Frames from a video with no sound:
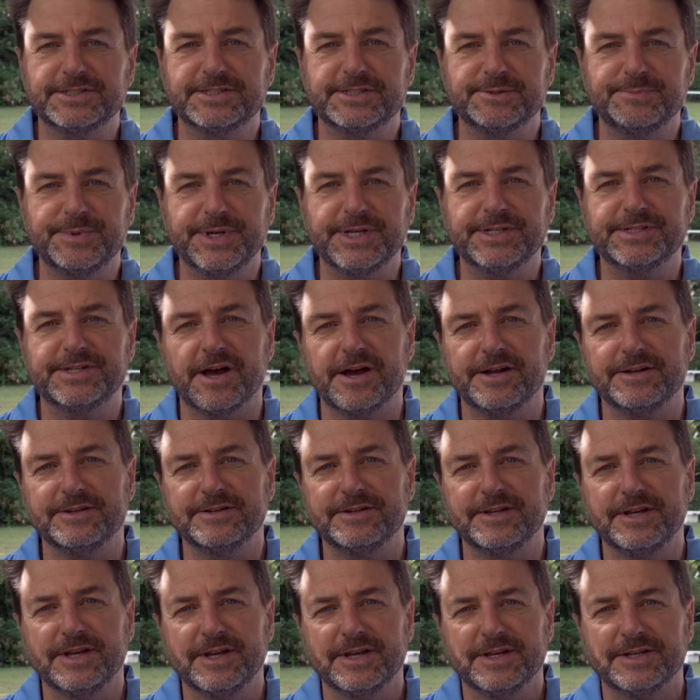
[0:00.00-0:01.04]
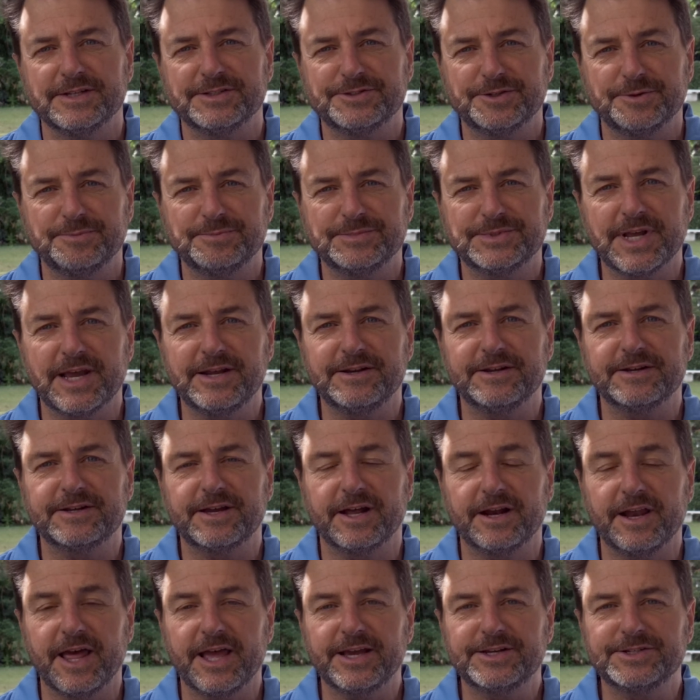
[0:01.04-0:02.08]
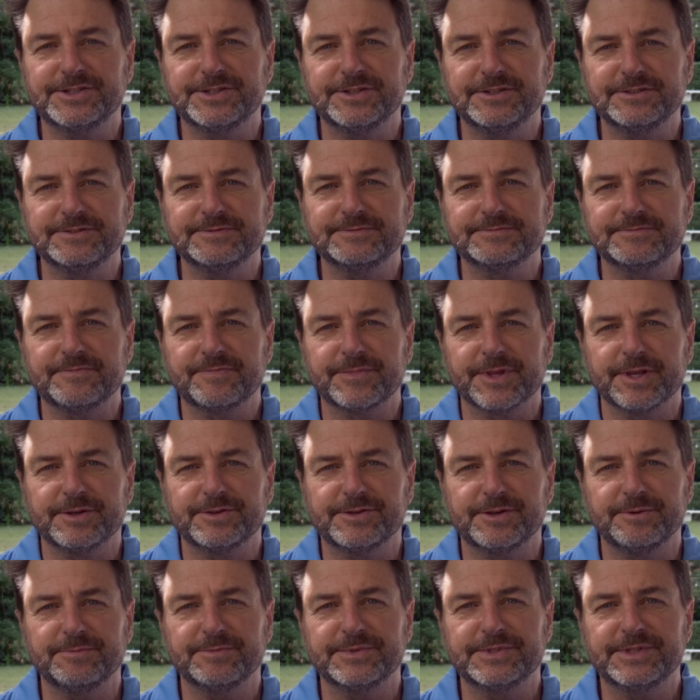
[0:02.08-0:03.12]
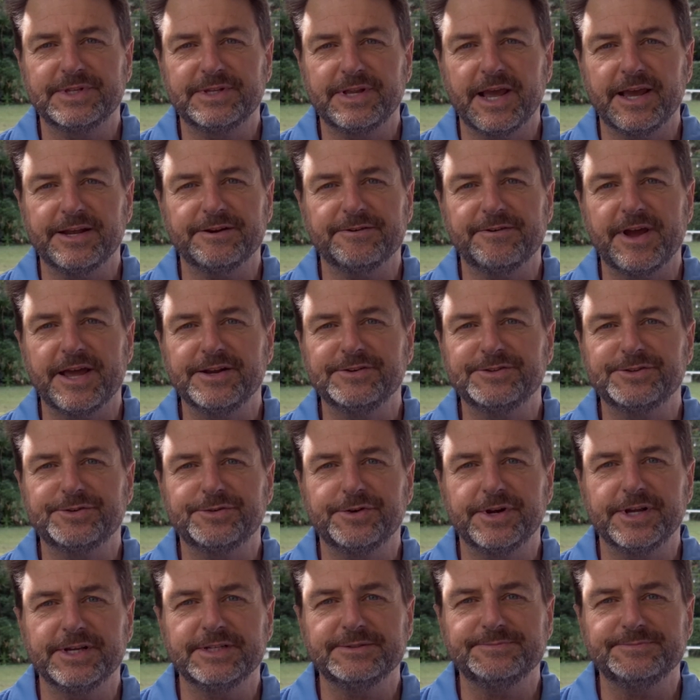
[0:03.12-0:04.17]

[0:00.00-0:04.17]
to be done, some data collection, some data entry.